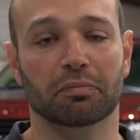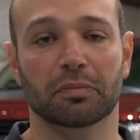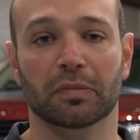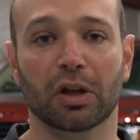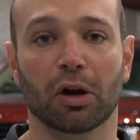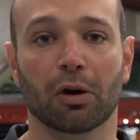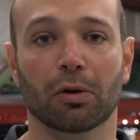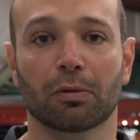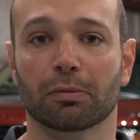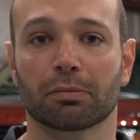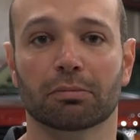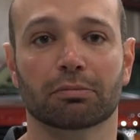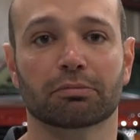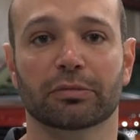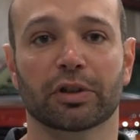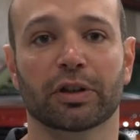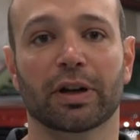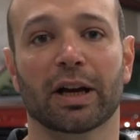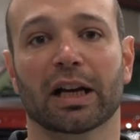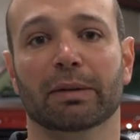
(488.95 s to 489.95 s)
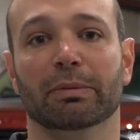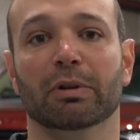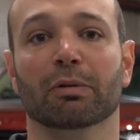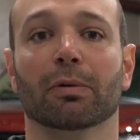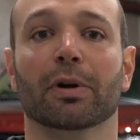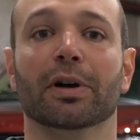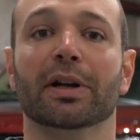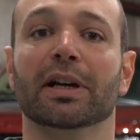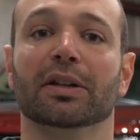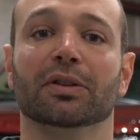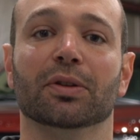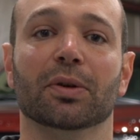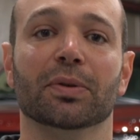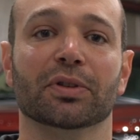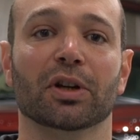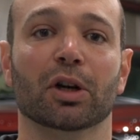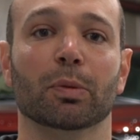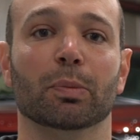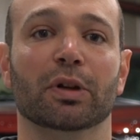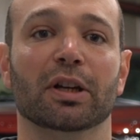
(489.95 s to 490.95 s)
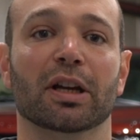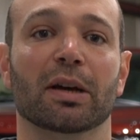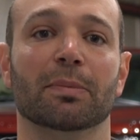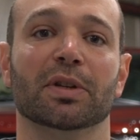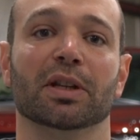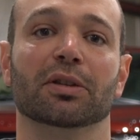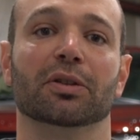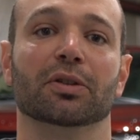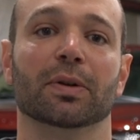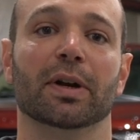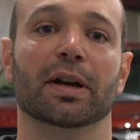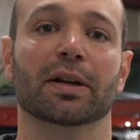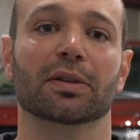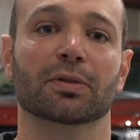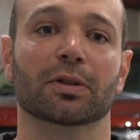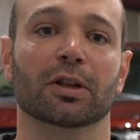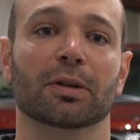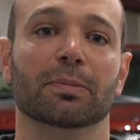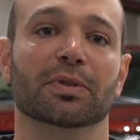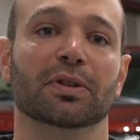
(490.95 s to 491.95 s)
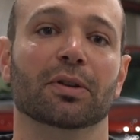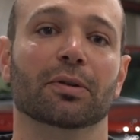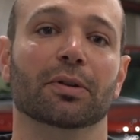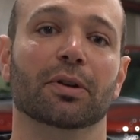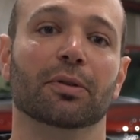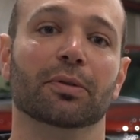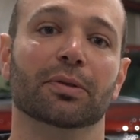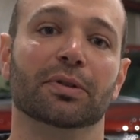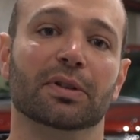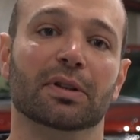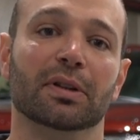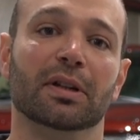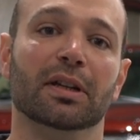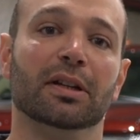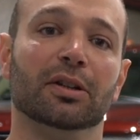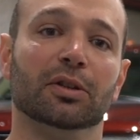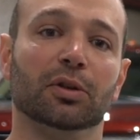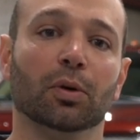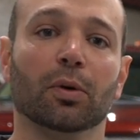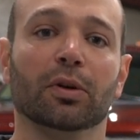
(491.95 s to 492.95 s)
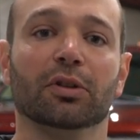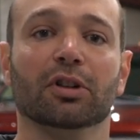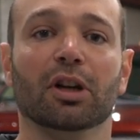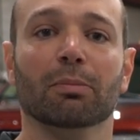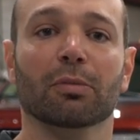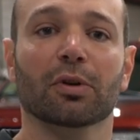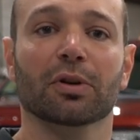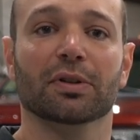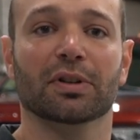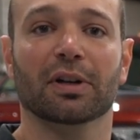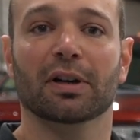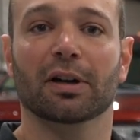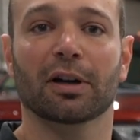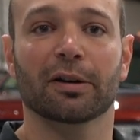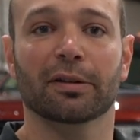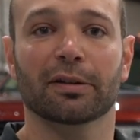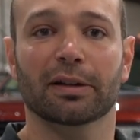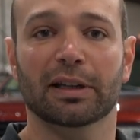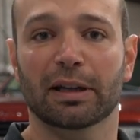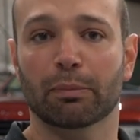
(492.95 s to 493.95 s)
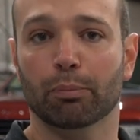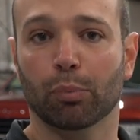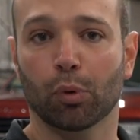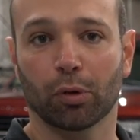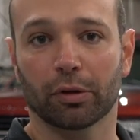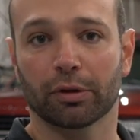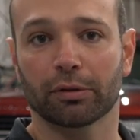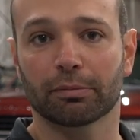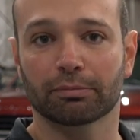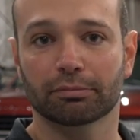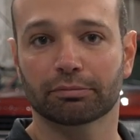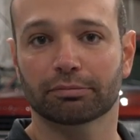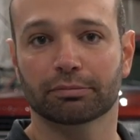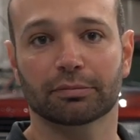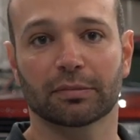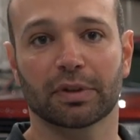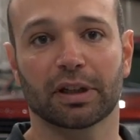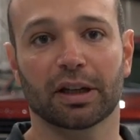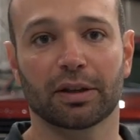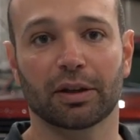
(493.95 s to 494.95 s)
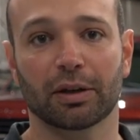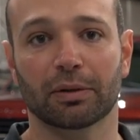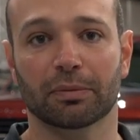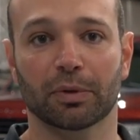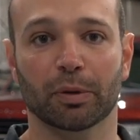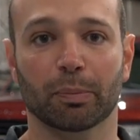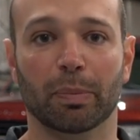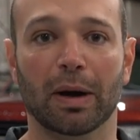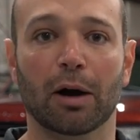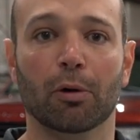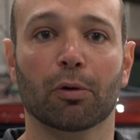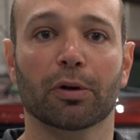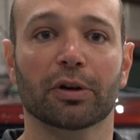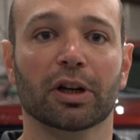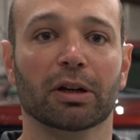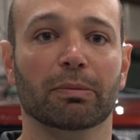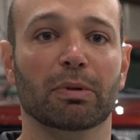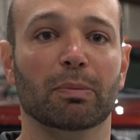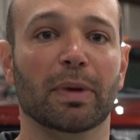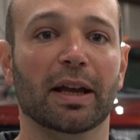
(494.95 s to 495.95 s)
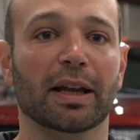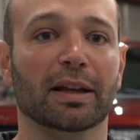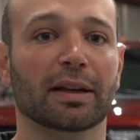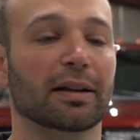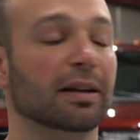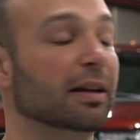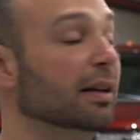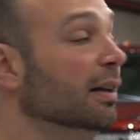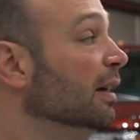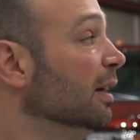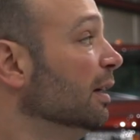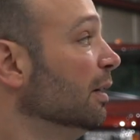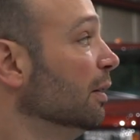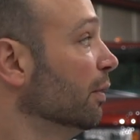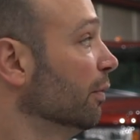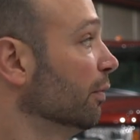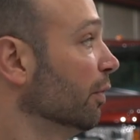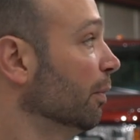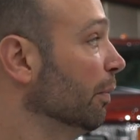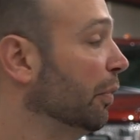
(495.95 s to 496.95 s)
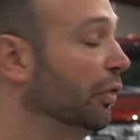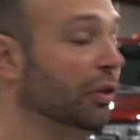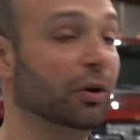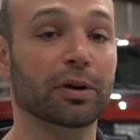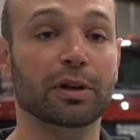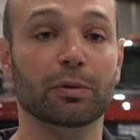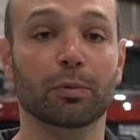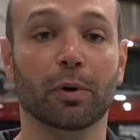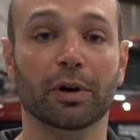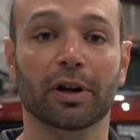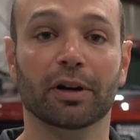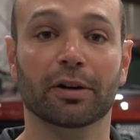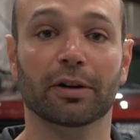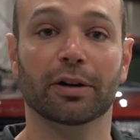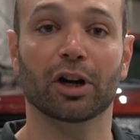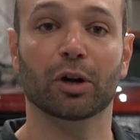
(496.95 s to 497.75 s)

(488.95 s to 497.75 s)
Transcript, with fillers: no, you're not going to be running at those RPMs on the drag strip, so those torque numbers aren't important. Uh, the, the, power you're going to be making from 3100